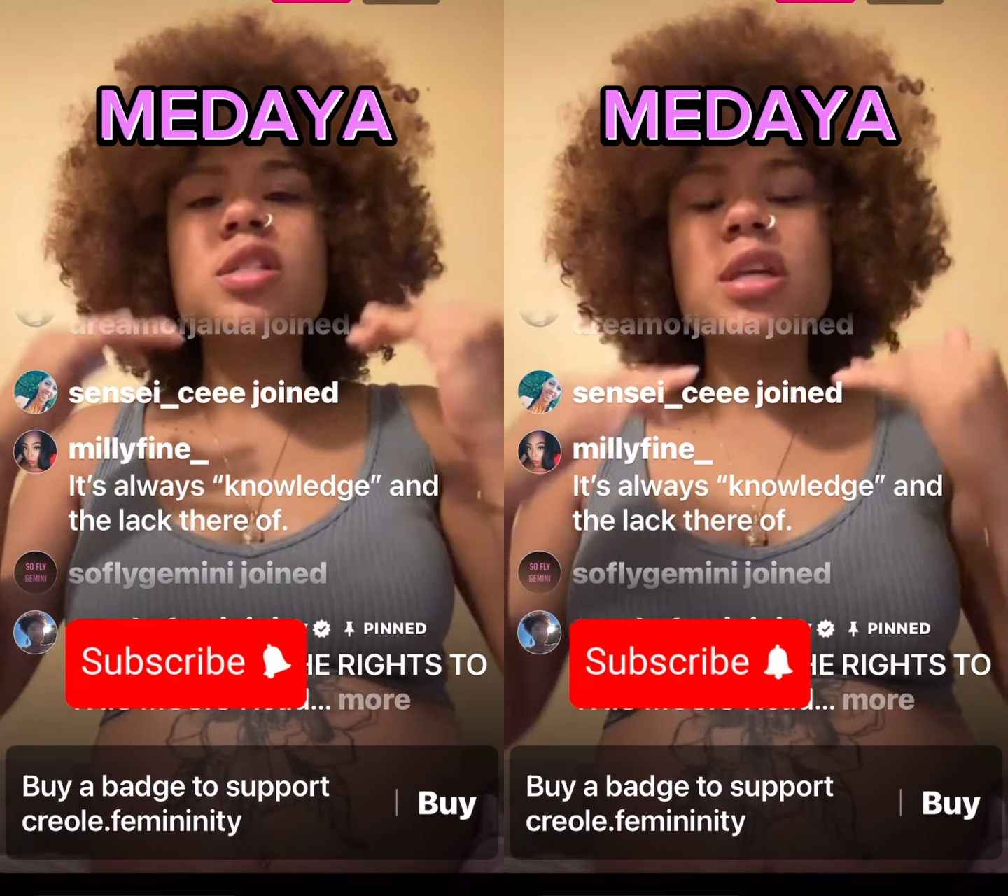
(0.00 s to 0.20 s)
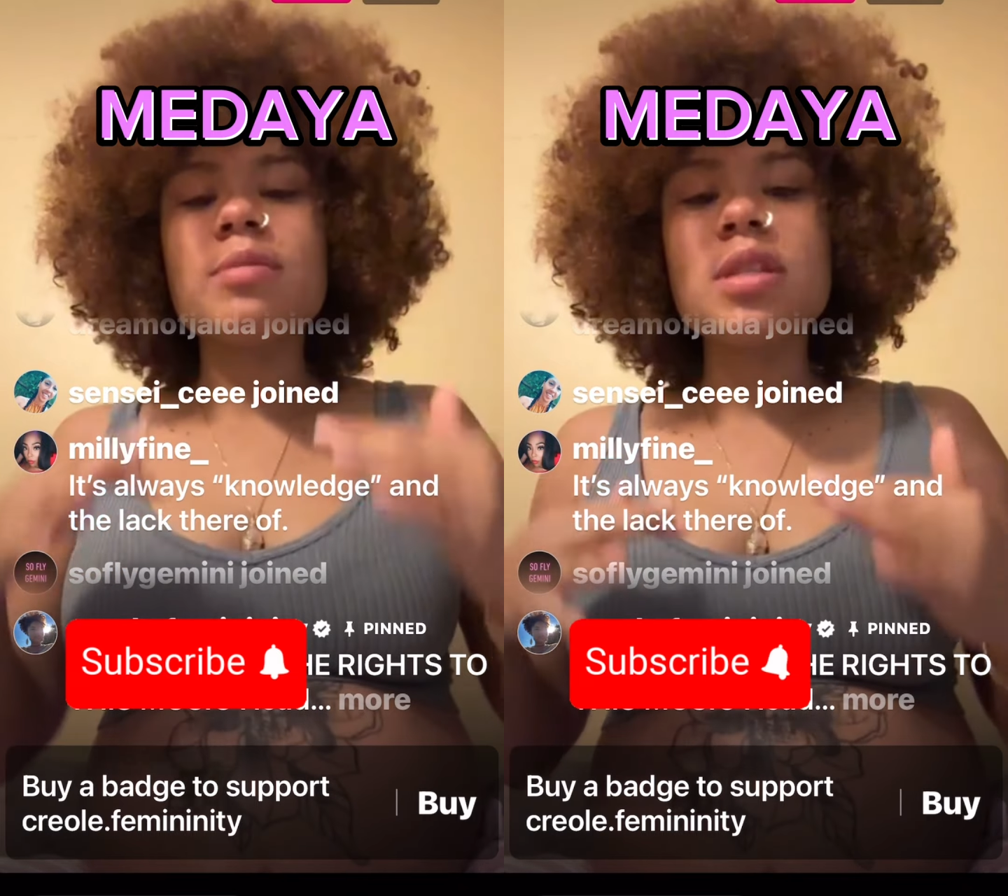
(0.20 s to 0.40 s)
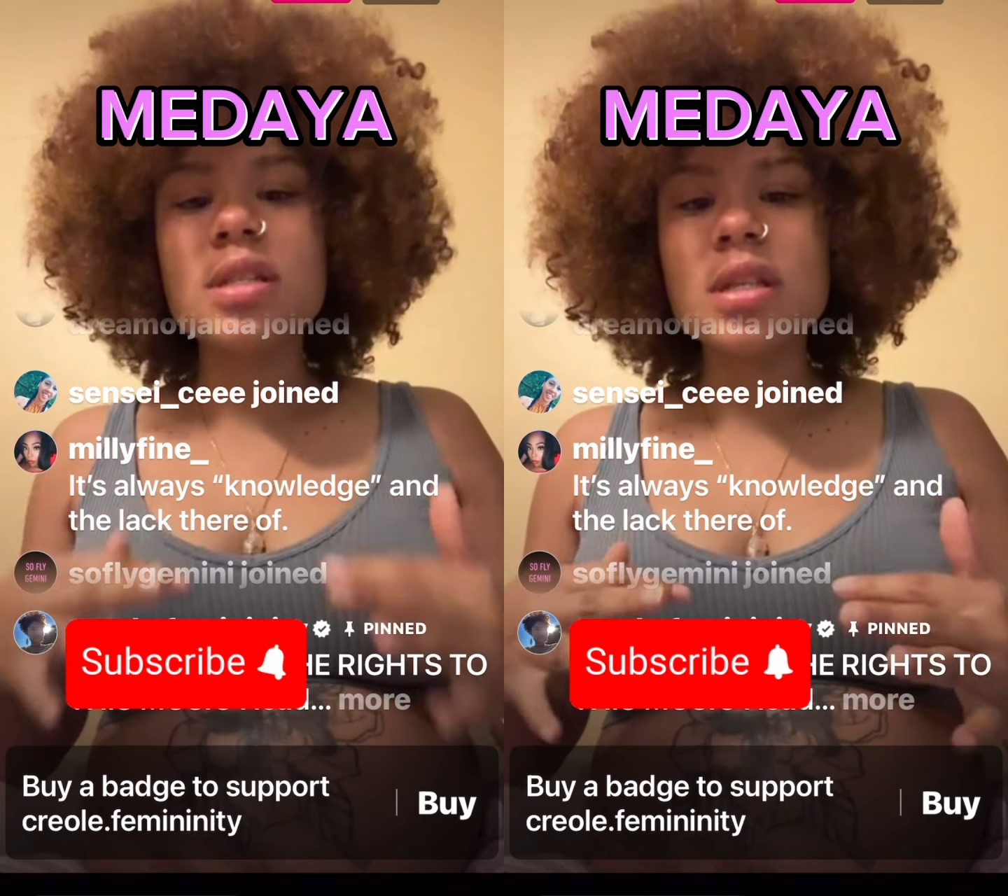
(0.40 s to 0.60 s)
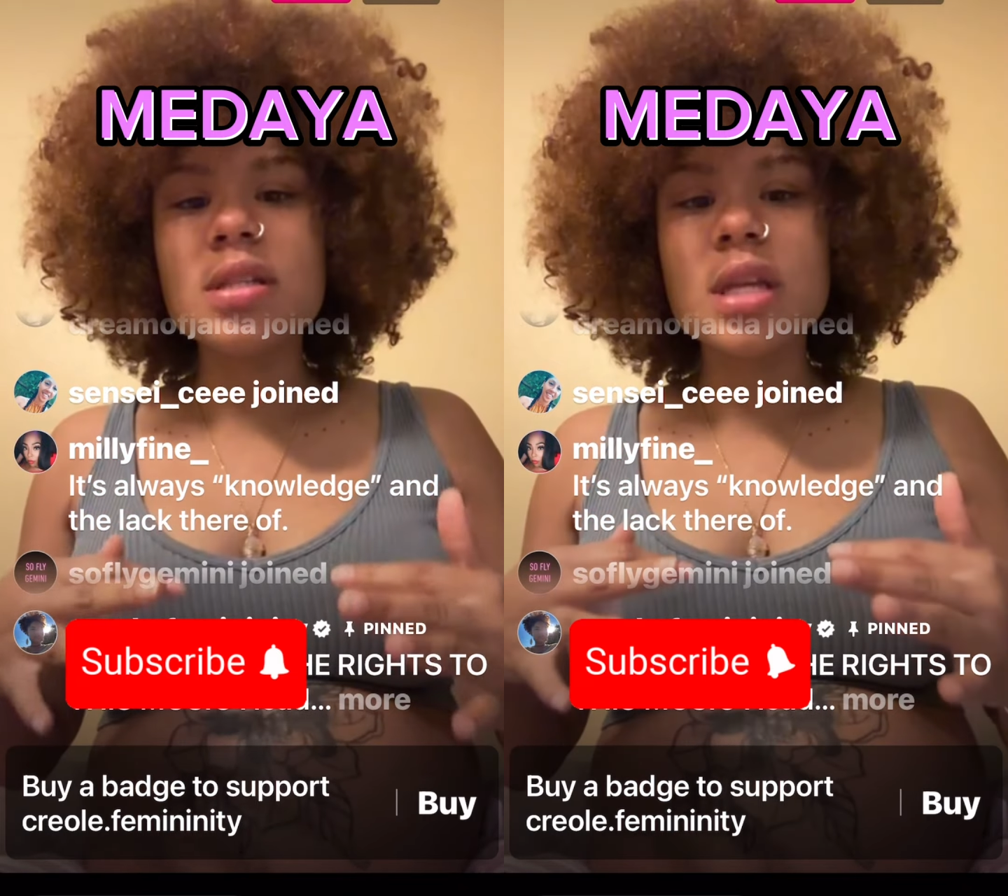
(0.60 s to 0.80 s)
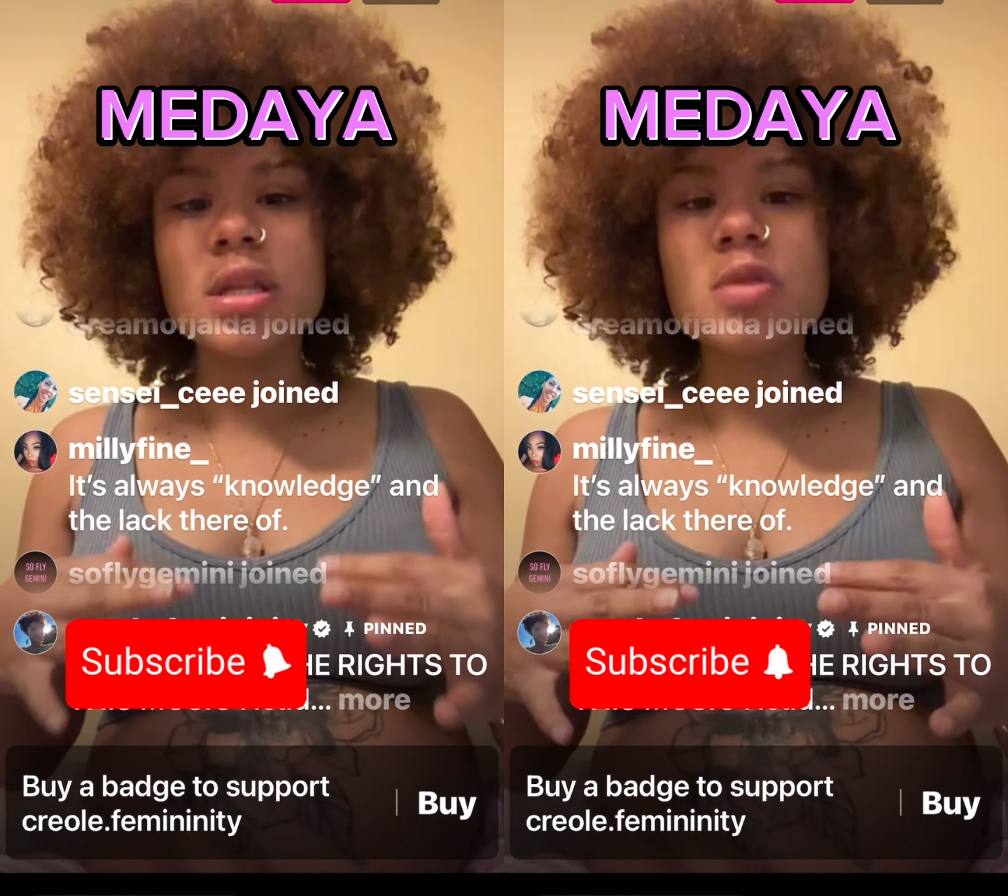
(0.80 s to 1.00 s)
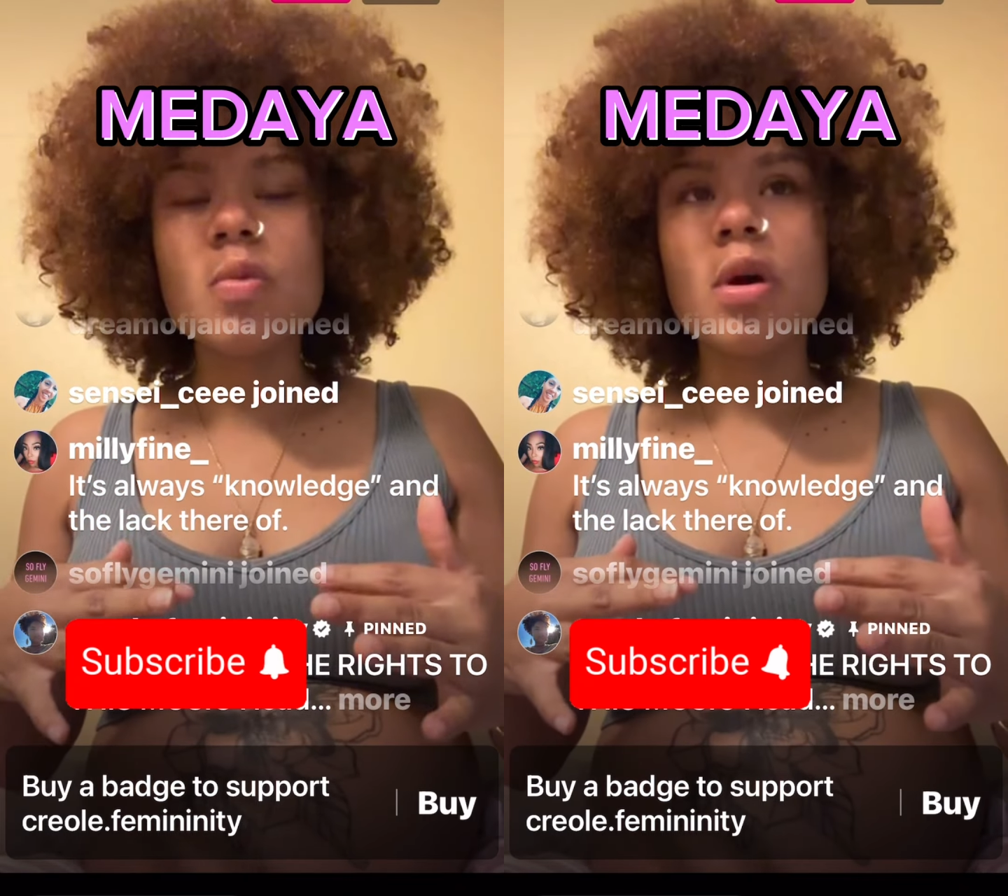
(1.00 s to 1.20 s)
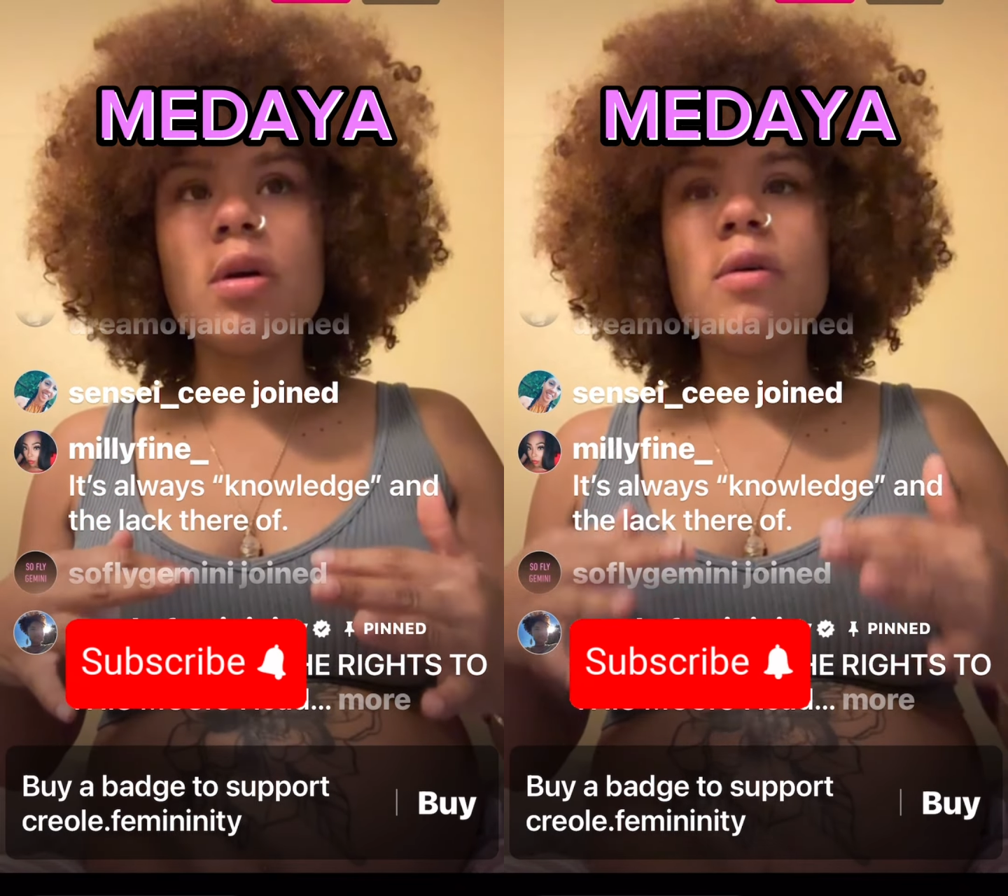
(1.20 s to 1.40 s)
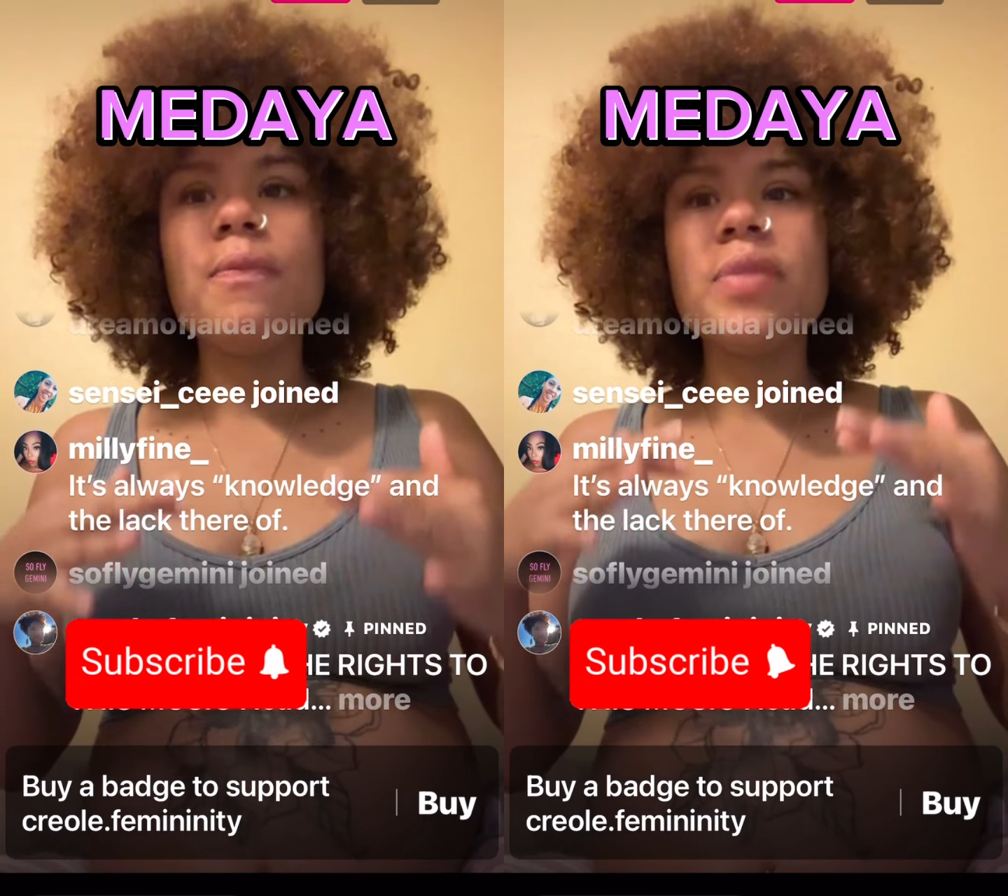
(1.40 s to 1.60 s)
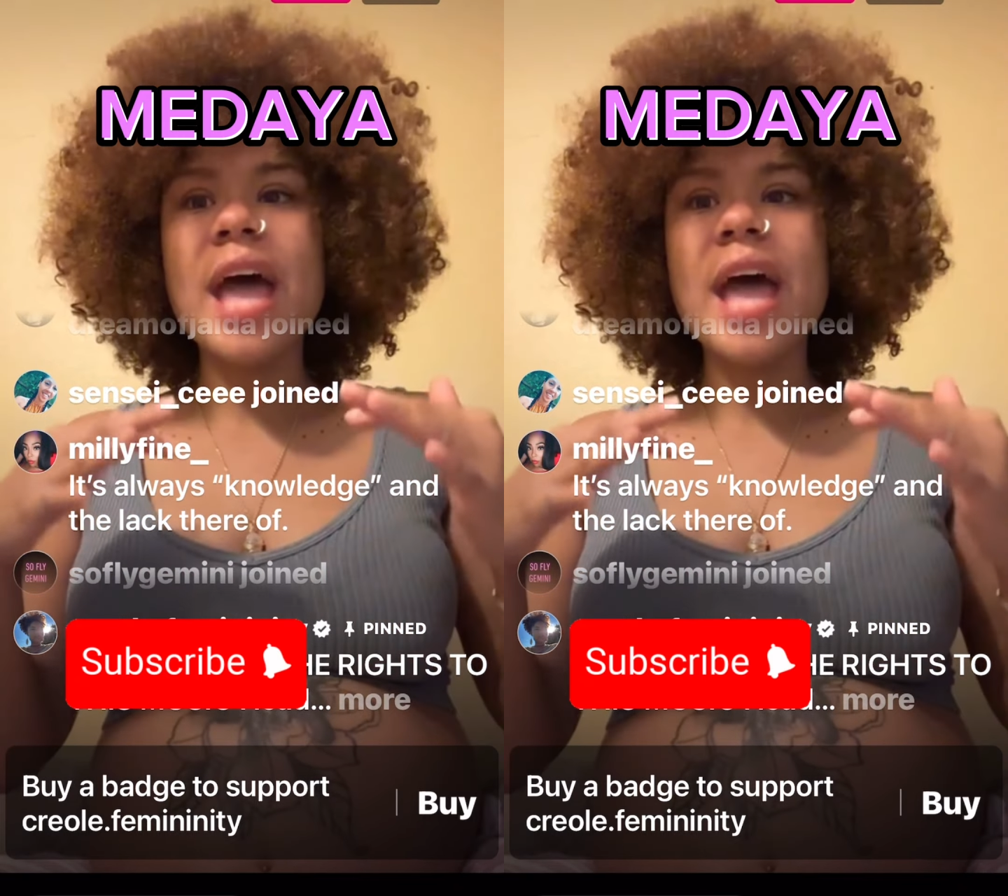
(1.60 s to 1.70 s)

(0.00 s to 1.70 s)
substances in this world